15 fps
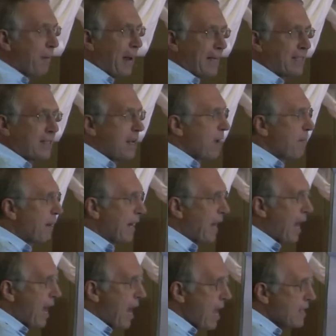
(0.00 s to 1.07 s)
but but
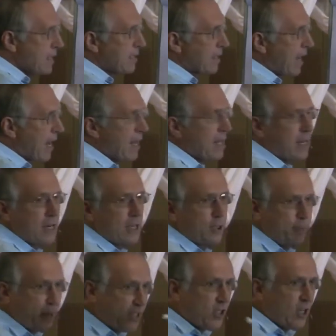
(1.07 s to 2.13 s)
I studied, and
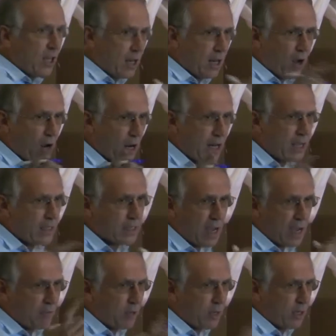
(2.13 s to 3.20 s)
especially holiday
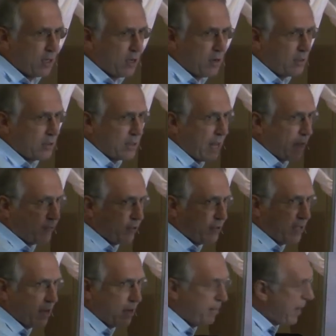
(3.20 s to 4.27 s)
time when you don't have to
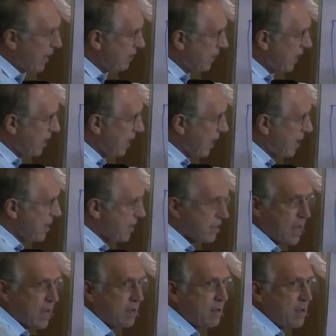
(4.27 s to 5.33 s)
think about any other
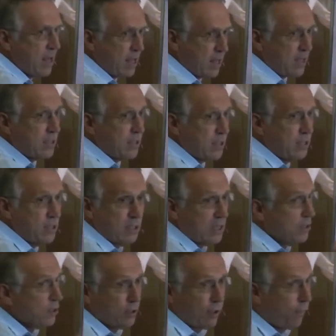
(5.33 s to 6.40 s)
thing. This is
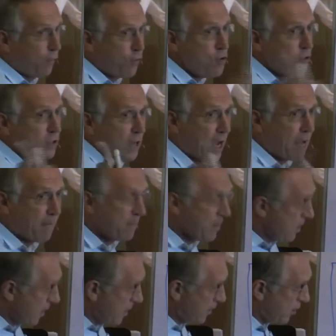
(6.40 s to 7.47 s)
this is your full time
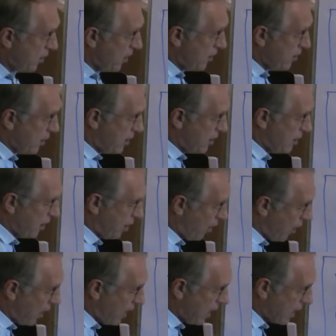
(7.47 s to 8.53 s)
research is on
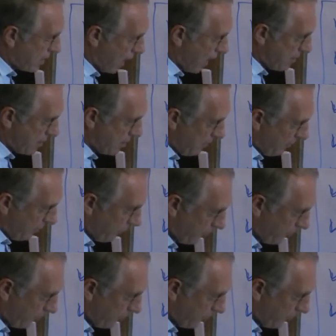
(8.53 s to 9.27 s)
holiday times,